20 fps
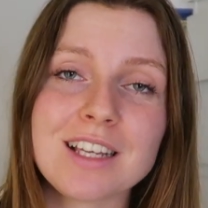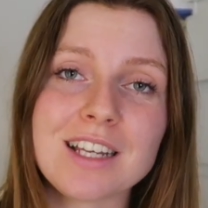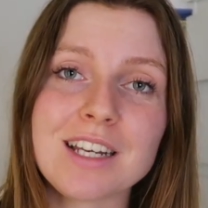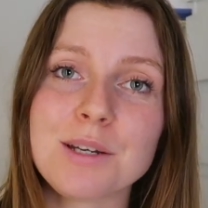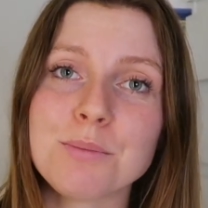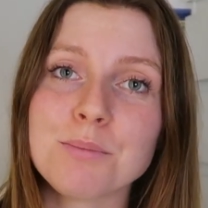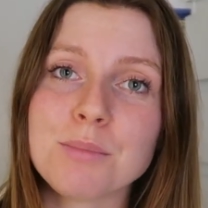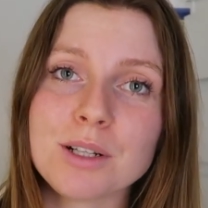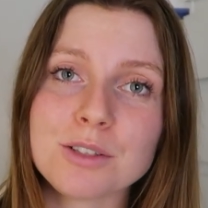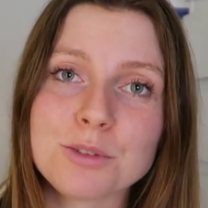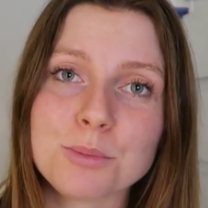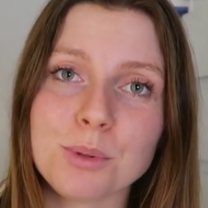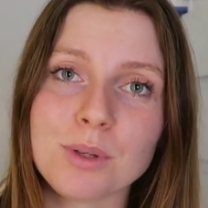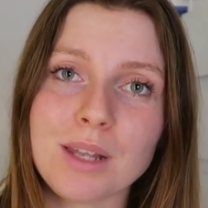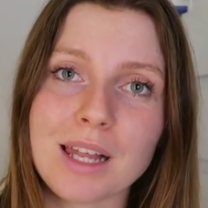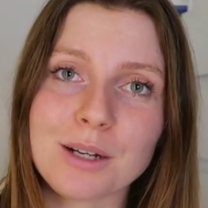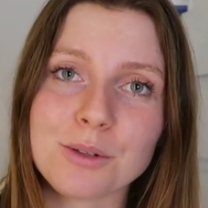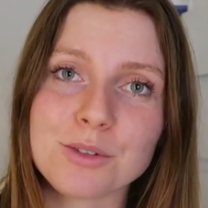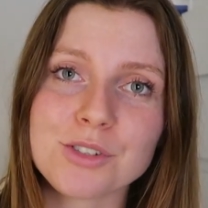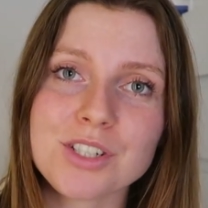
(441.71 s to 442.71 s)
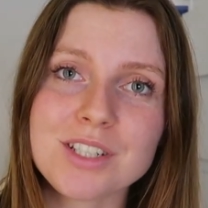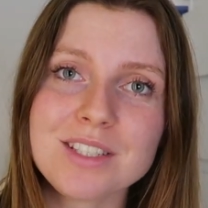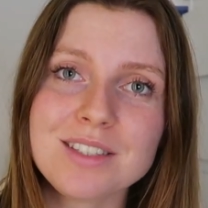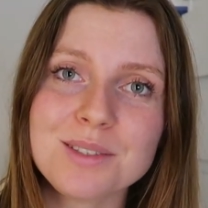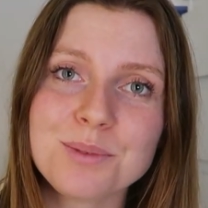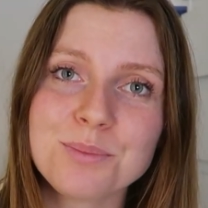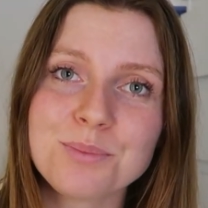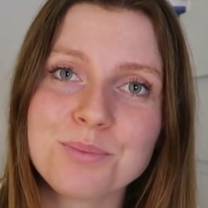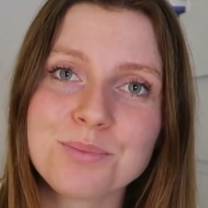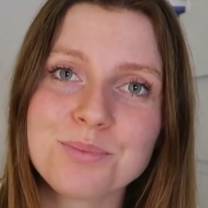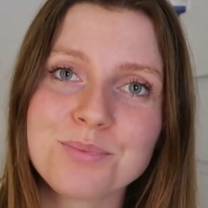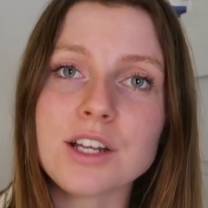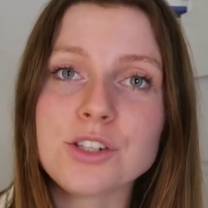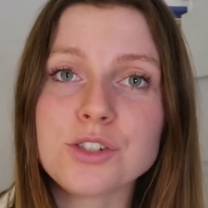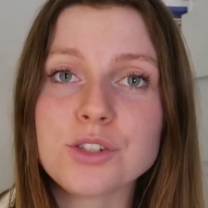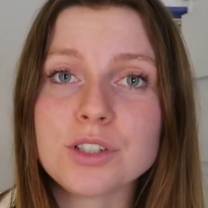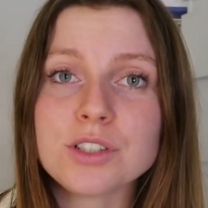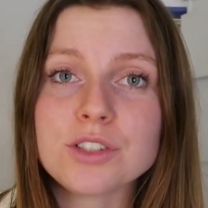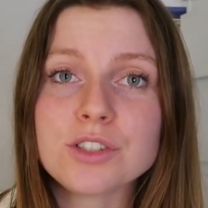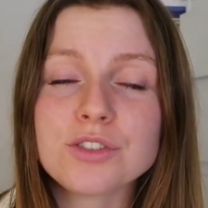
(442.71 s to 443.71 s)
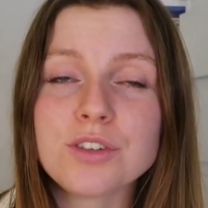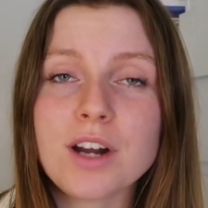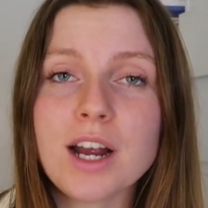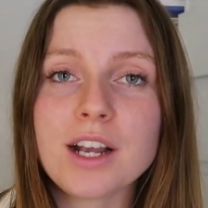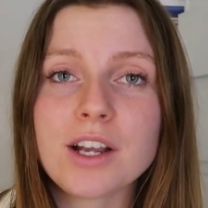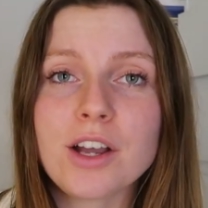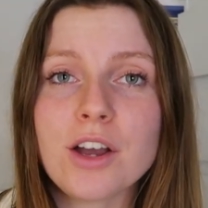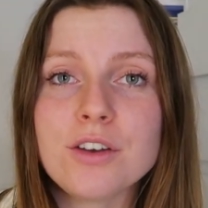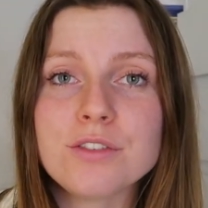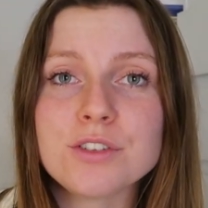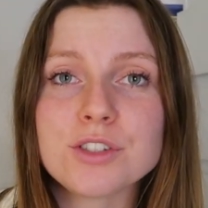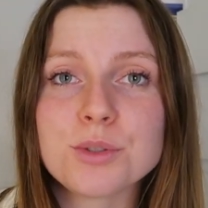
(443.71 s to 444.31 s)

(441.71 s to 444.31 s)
in multiple languages, and you can track over